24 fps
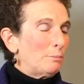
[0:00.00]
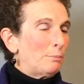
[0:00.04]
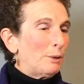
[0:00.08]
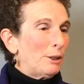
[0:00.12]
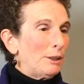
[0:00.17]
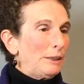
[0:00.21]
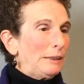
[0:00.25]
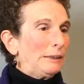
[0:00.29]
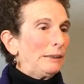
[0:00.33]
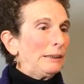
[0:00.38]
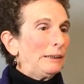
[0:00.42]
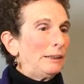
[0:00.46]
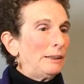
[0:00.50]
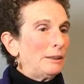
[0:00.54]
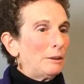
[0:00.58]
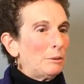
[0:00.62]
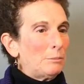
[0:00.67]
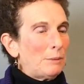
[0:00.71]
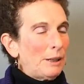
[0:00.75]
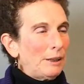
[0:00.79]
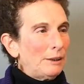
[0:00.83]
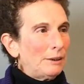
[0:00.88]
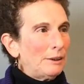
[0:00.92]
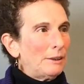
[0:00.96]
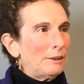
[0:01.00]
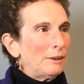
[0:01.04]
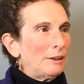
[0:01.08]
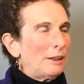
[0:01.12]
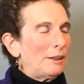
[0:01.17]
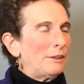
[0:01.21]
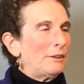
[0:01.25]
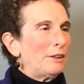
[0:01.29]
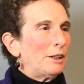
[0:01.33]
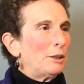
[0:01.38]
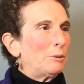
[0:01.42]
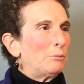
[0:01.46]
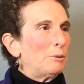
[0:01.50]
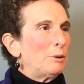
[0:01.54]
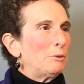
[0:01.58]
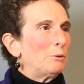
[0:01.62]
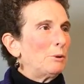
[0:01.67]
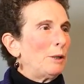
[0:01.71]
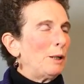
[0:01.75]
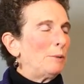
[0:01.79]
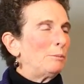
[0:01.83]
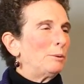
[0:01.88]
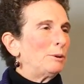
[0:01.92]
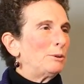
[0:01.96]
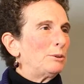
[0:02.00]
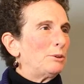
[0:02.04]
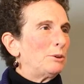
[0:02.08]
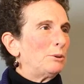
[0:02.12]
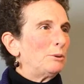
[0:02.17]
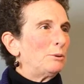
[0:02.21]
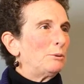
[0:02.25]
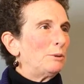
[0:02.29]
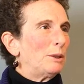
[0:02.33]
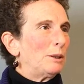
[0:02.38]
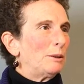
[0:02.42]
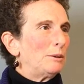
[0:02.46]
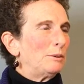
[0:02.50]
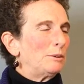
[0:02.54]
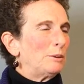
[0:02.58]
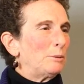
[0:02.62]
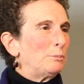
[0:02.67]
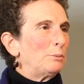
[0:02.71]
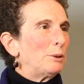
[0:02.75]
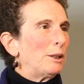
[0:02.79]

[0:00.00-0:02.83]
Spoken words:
But little by little, I think we were able to